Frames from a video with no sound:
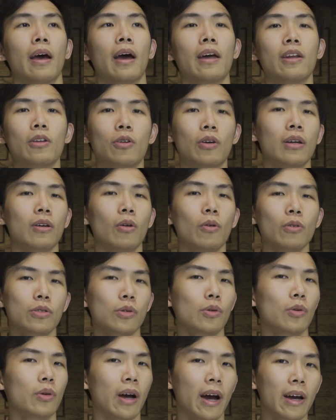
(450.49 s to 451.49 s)
And you can
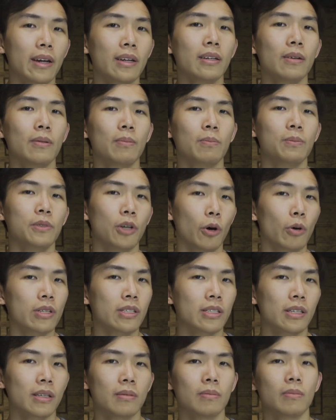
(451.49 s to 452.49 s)
also kind of
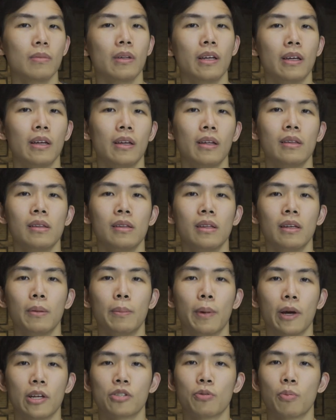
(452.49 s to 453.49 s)
notice it in the
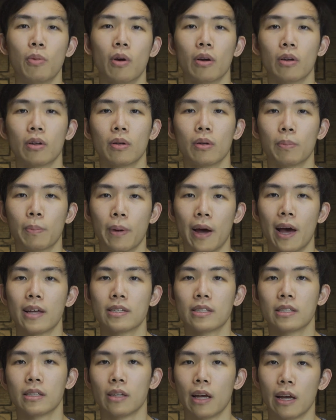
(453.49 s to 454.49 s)
benchmark
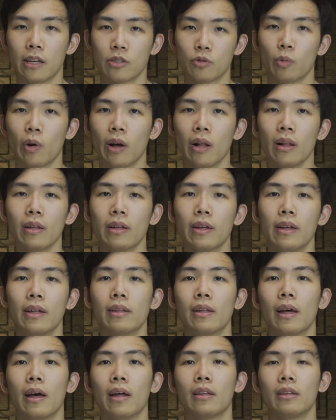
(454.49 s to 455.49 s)
pass as well,
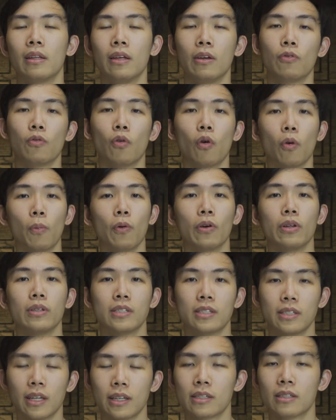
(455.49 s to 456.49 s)
in that the four point
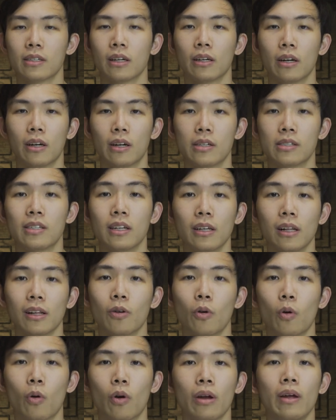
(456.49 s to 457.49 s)
six gigahertz single
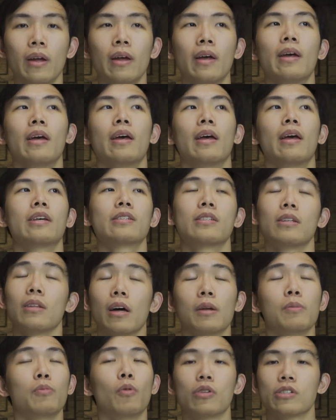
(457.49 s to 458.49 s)
core is a
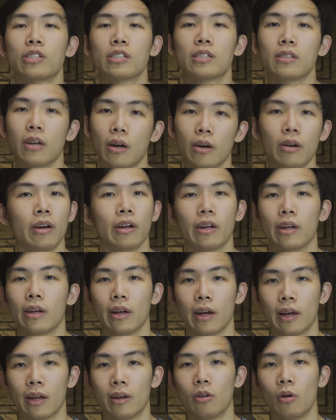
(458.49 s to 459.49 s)
lot more
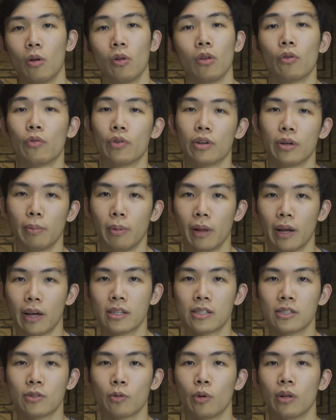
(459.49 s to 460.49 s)
stuttery and all over the
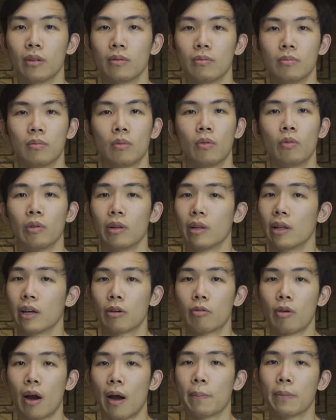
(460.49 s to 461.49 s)
place with really
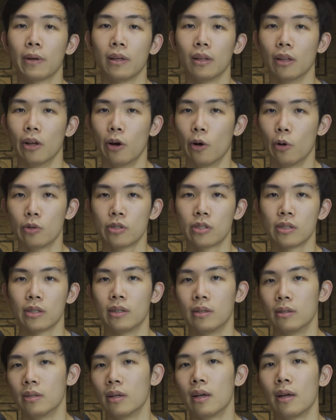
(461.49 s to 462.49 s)
crappy lows
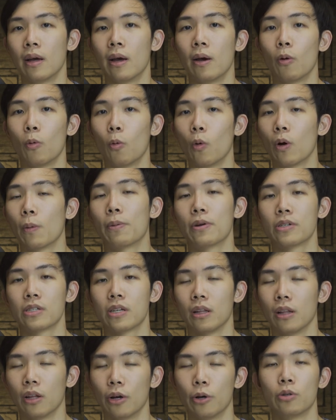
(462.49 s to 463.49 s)
and one
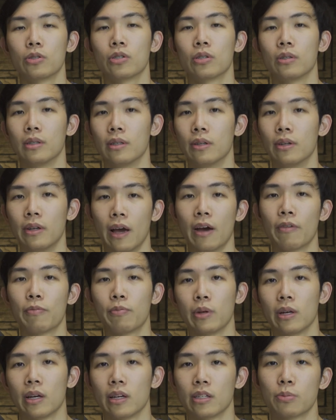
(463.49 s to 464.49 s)
percent lows in the
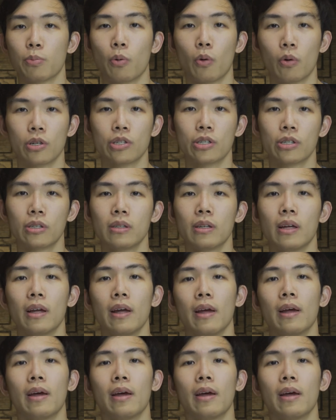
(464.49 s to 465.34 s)
F P S portion.